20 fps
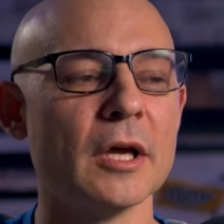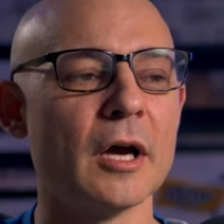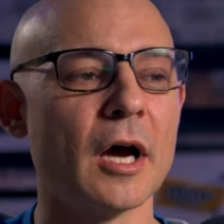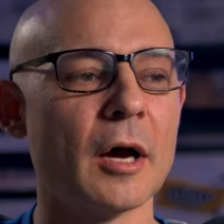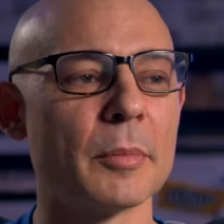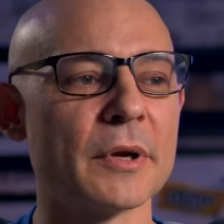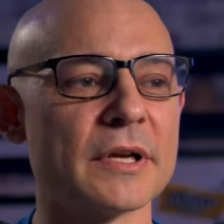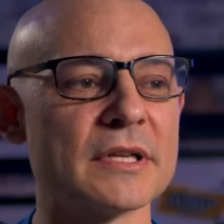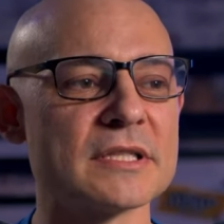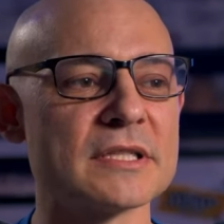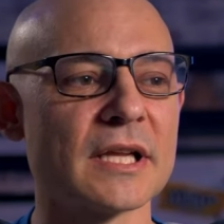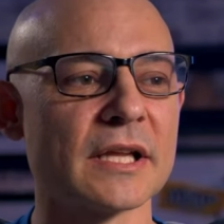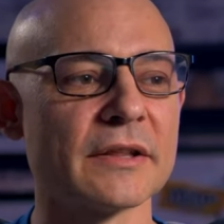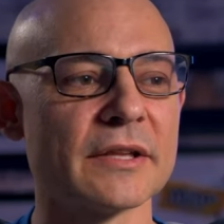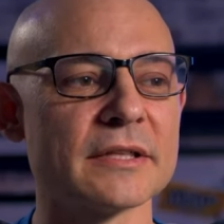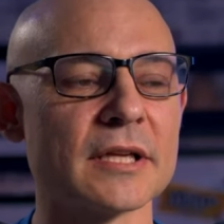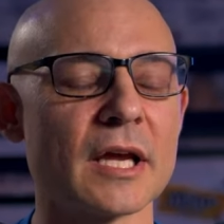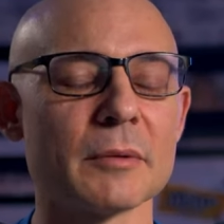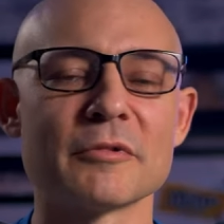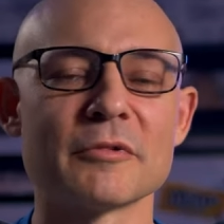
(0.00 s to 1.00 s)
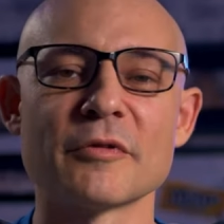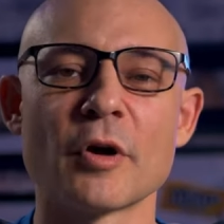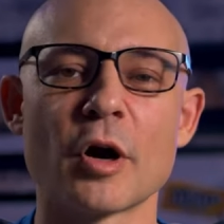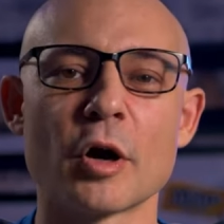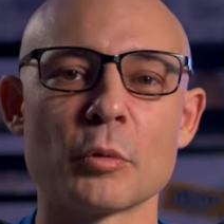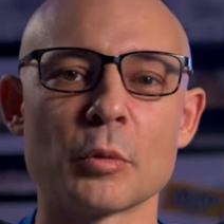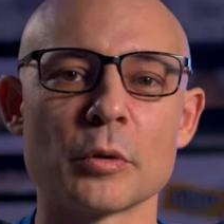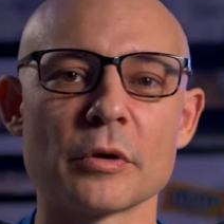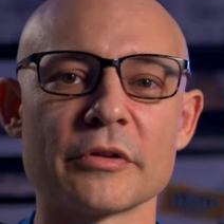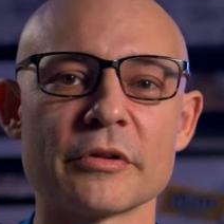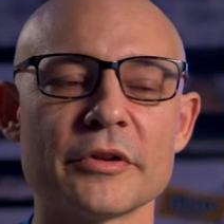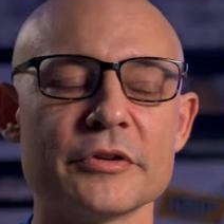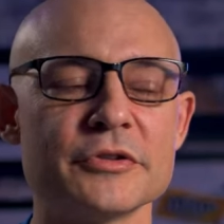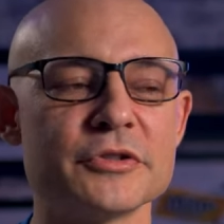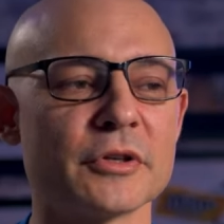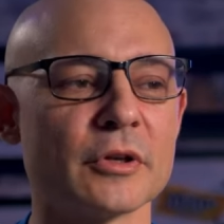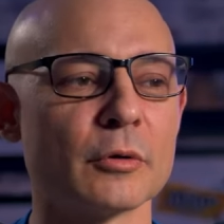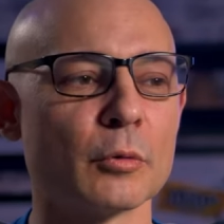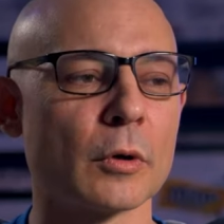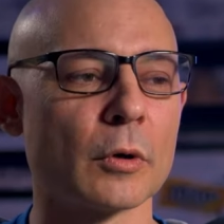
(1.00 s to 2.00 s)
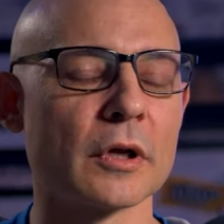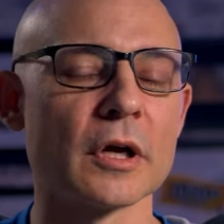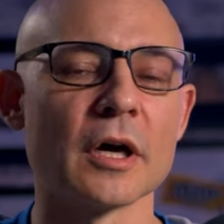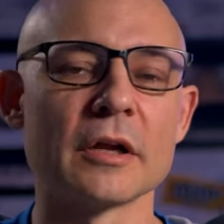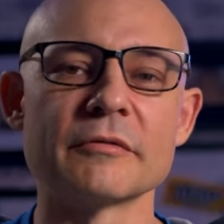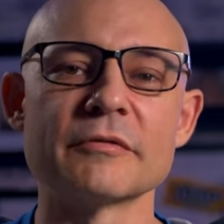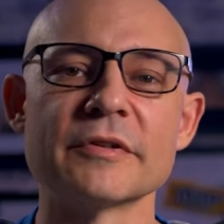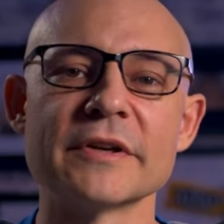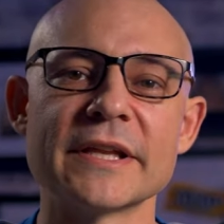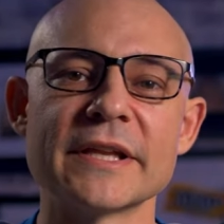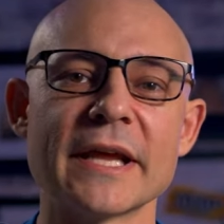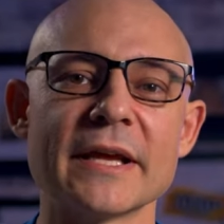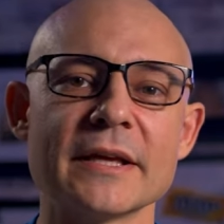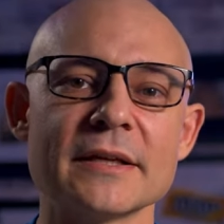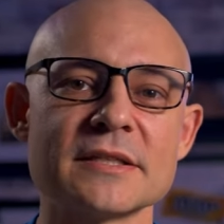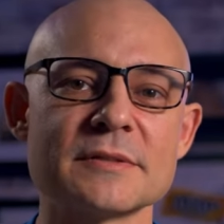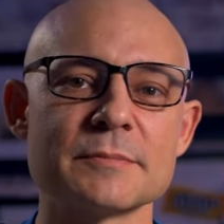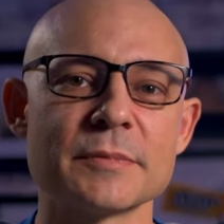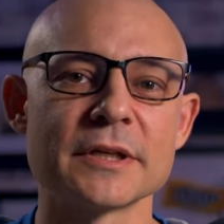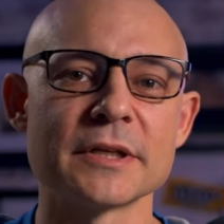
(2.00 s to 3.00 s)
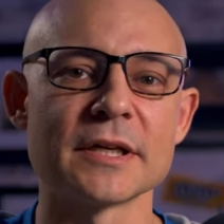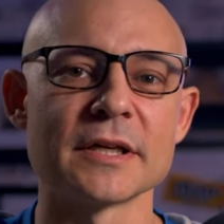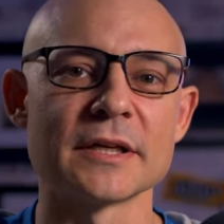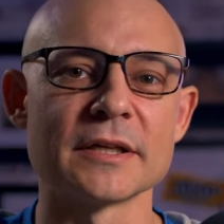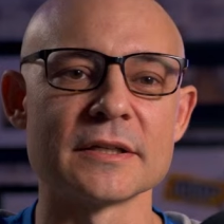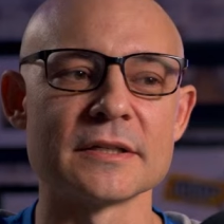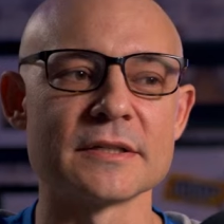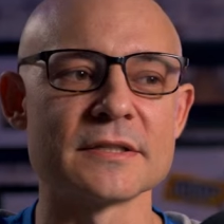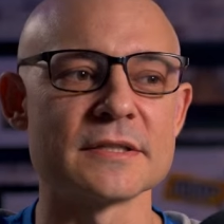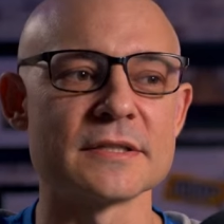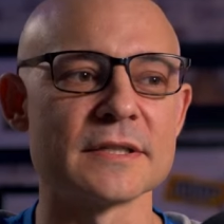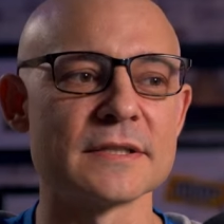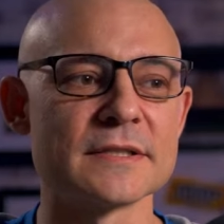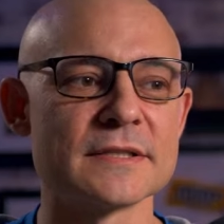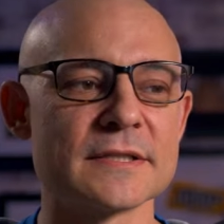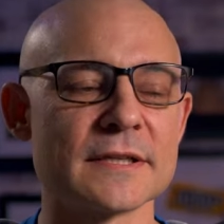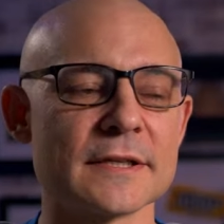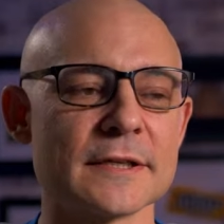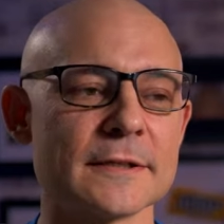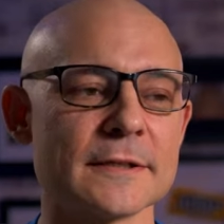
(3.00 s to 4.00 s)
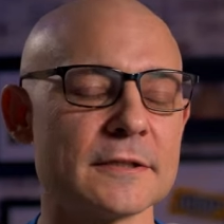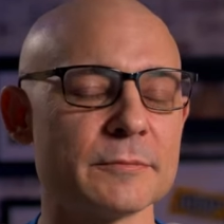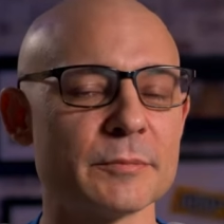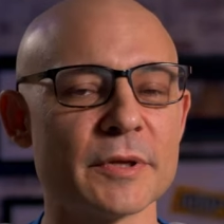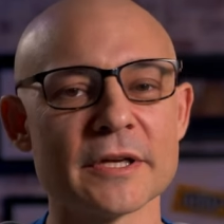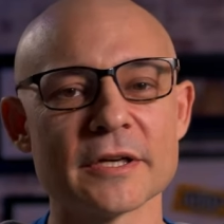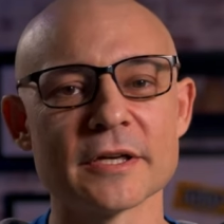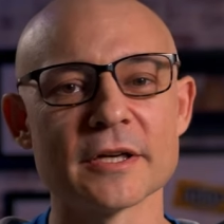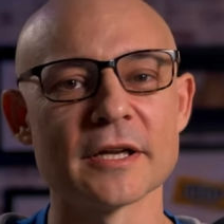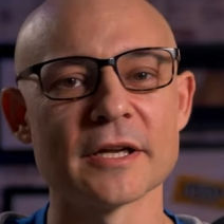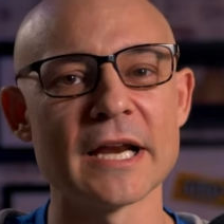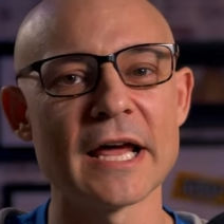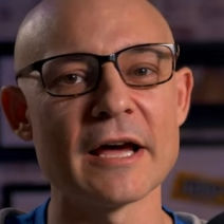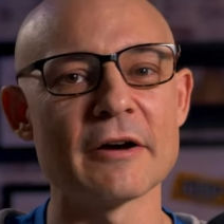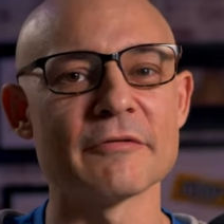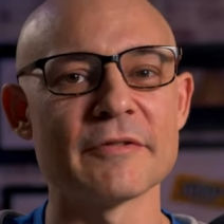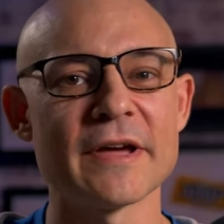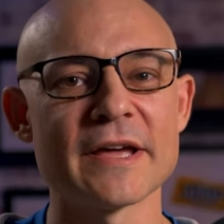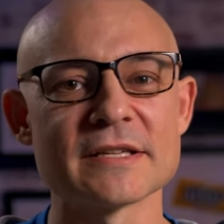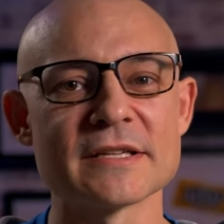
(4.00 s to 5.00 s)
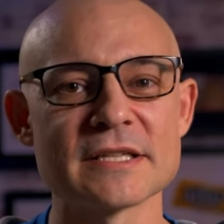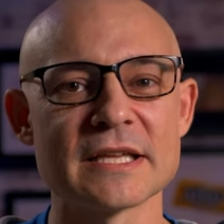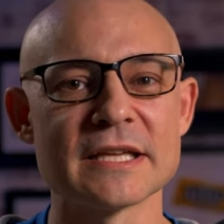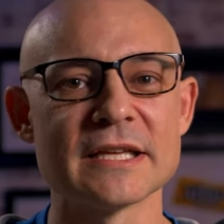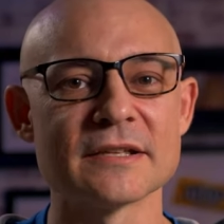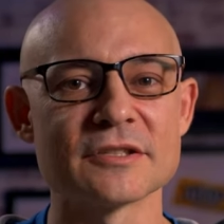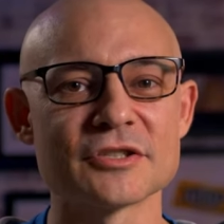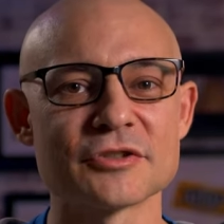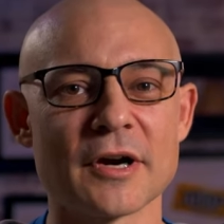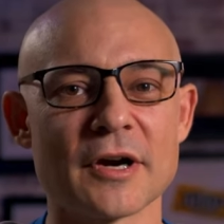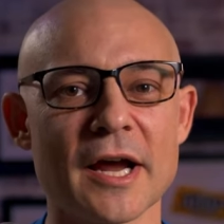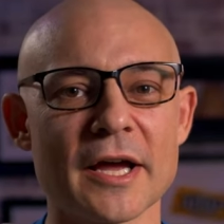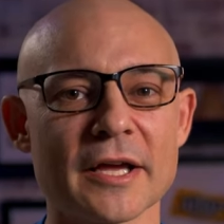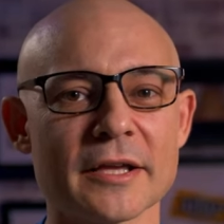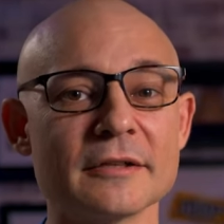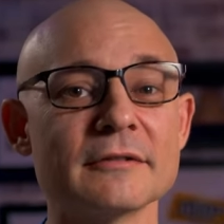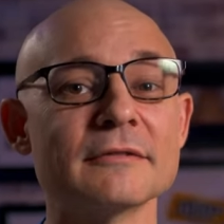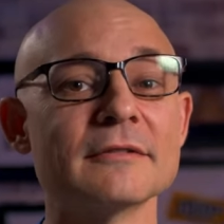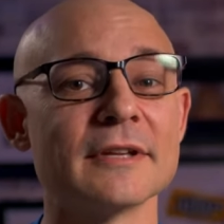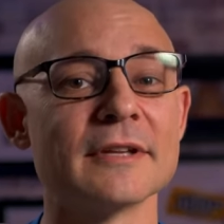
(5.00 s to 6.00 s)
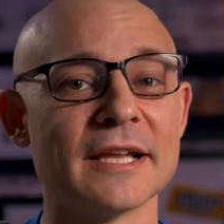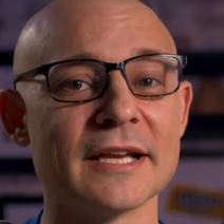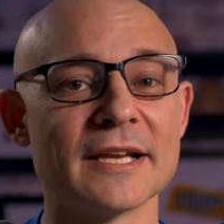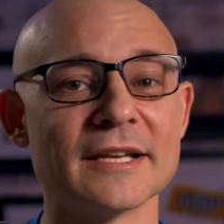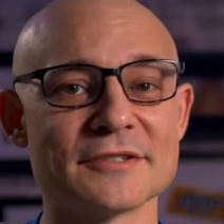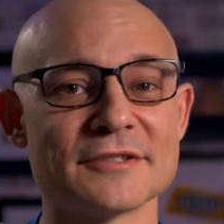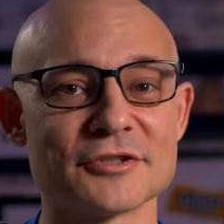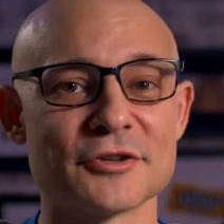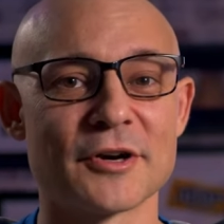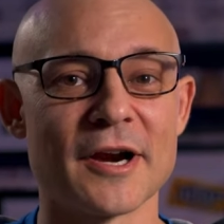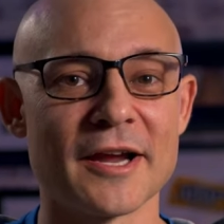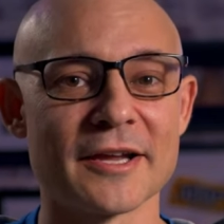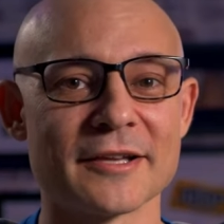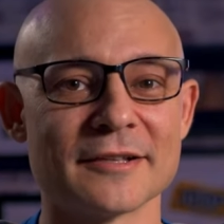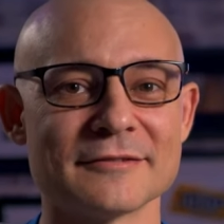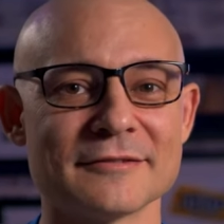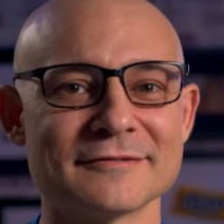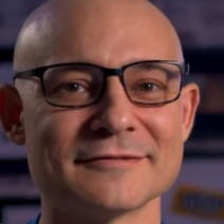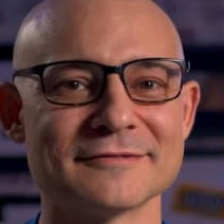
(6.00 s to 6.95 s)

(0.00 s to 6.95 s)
uh, but it's not the type of artwork that you can work on for days, because it's uh, dependent on how fast the ink's drying, and it's drying.